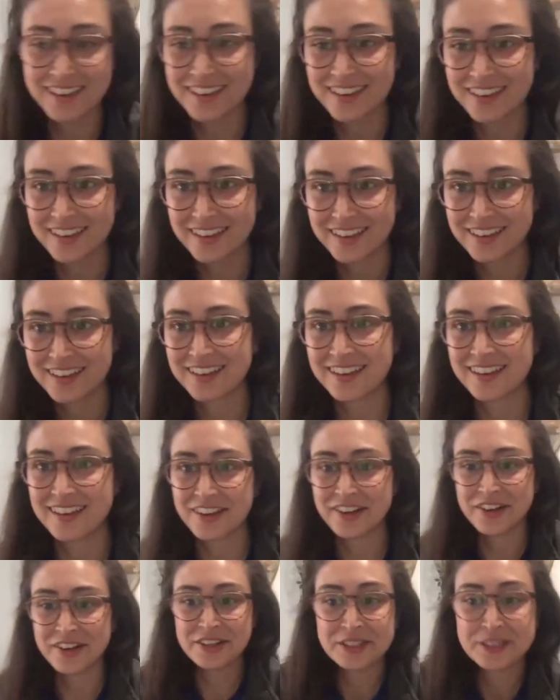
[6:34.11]
ready, here we
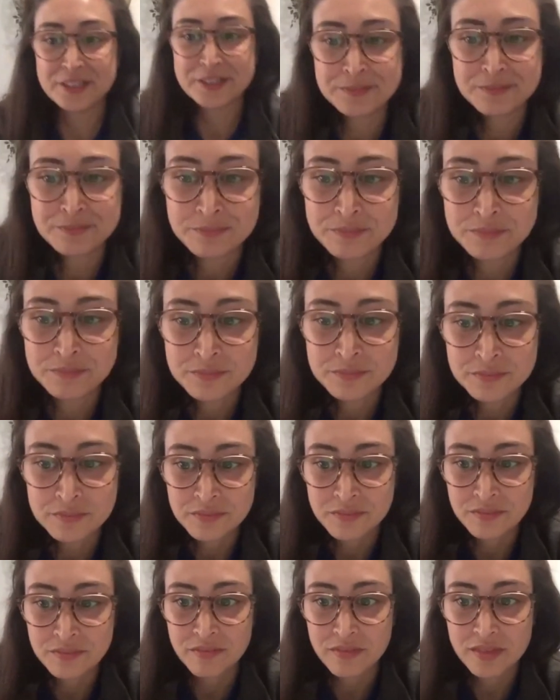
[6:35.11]
go. Ding
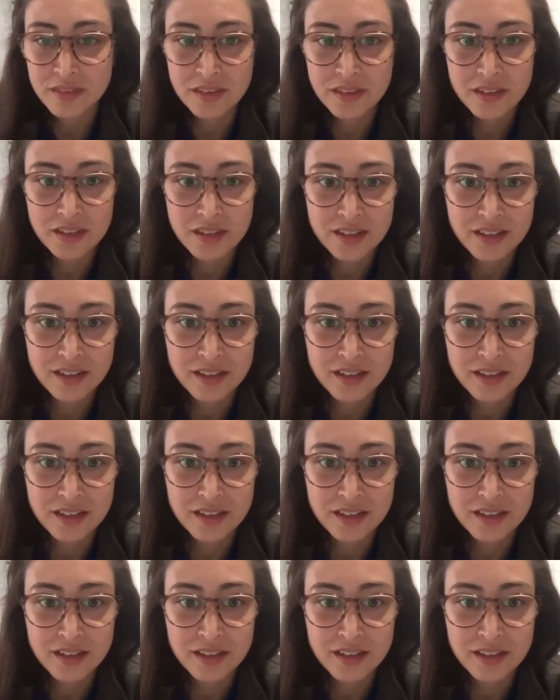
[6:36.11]
dong a don.